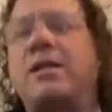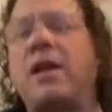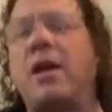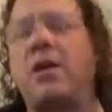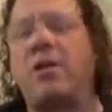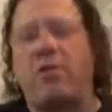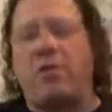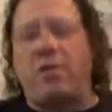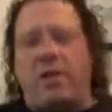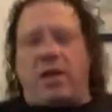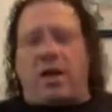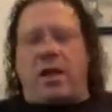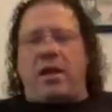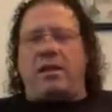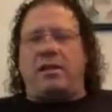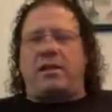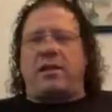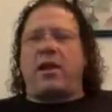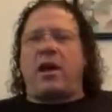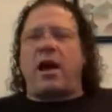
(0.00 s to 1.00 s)
tell you,
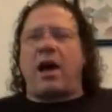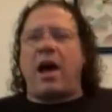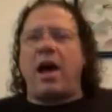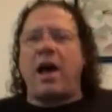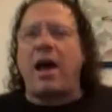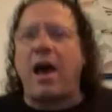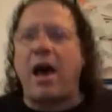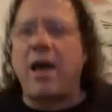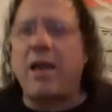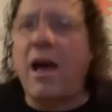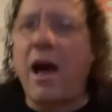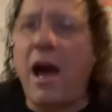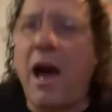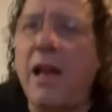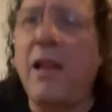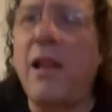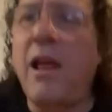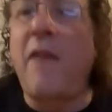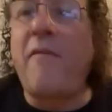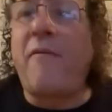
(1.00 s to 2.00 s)
it's
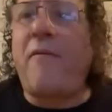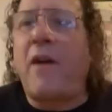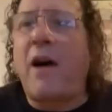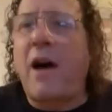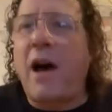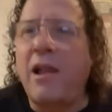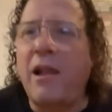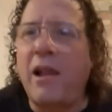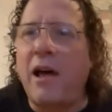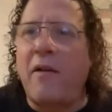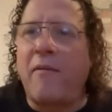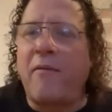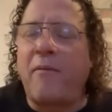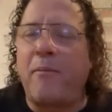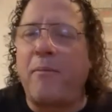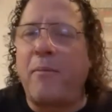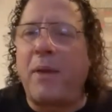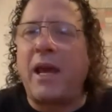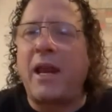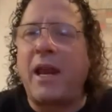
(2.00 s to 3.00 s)
I
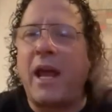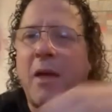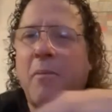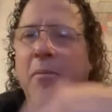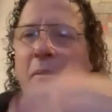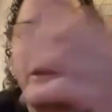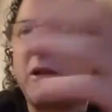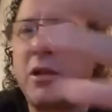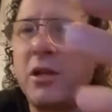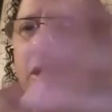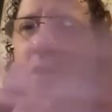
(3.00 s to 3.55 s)
love being able